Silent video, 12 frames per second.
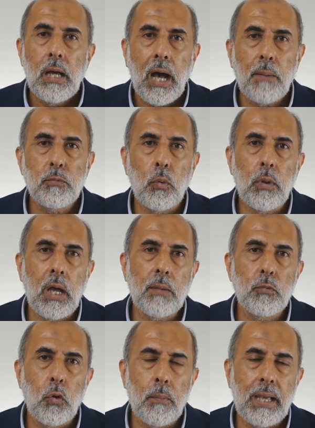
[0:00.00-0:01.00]
Abdullah
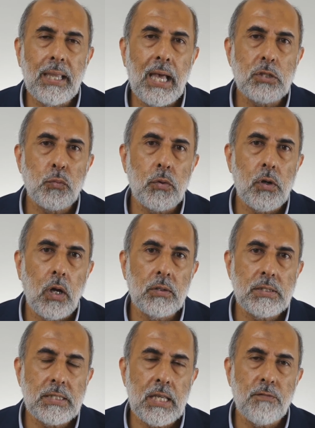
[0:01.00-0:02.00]
ibn Ubay, as we're going to
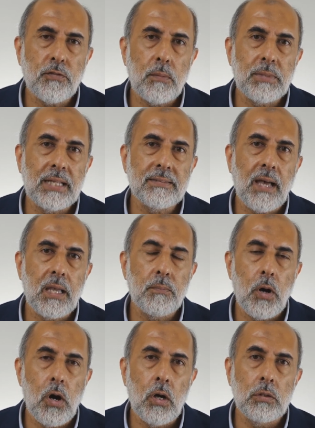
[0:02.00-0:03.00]
see from that time
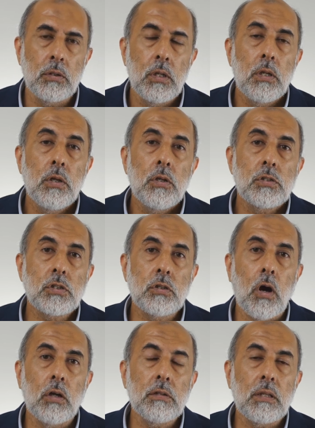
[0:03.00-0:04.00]
on,
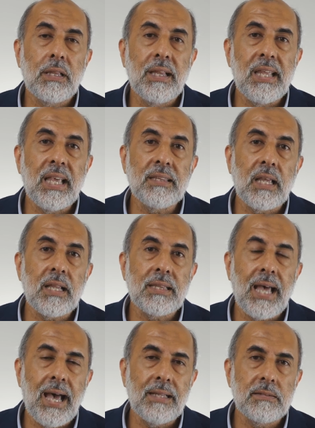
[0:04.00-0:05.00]
started leading
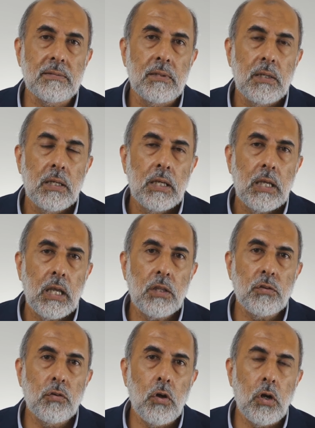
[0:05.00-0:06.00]
that
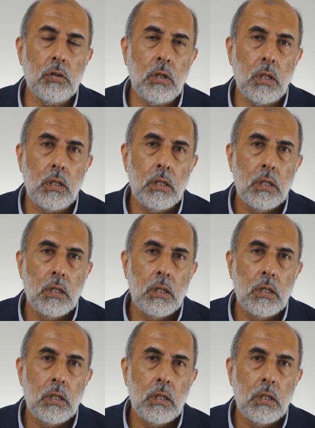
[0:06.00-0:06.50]
internal